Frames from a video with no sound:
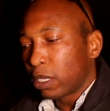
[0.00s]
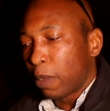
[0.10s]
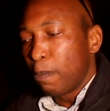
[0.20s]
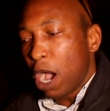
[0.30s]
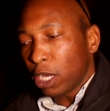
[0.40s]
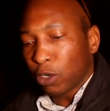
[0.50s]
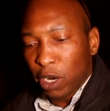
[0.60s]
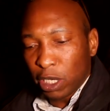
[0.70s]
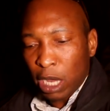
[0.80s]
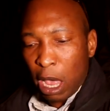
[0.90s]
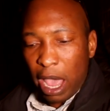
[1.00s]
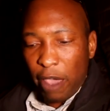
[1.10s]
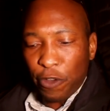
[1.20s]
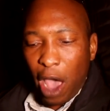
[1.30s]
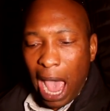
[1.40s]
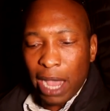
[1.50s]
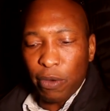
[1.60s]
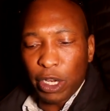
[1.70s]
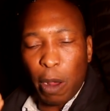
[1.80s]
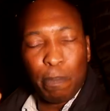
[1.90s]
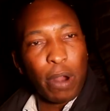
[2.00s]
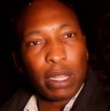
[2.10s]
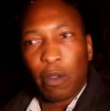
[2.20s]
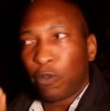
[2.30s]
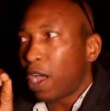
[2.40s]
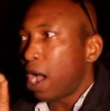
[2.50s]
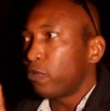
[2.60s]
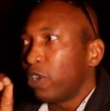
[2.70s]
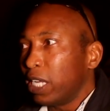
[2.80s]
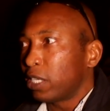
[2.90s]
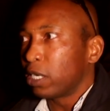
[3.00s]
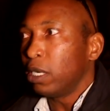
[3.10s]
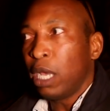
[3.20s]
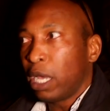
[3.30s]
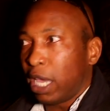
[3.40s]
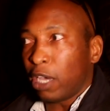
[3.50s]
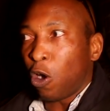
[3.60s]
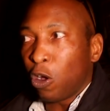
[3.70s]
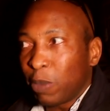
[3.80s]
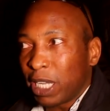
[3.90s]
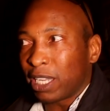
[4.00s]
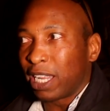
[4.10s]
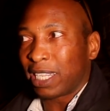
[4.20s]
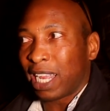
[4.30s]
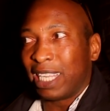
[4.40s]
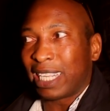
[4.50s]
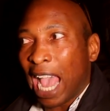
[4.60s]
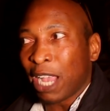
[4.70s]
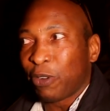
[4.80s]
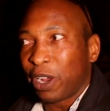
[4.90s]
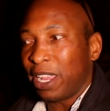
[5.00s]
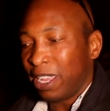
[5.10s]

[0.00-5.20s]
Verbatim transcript: The murderers, if you're angry with your brother without reason, he called me to this and he's angry.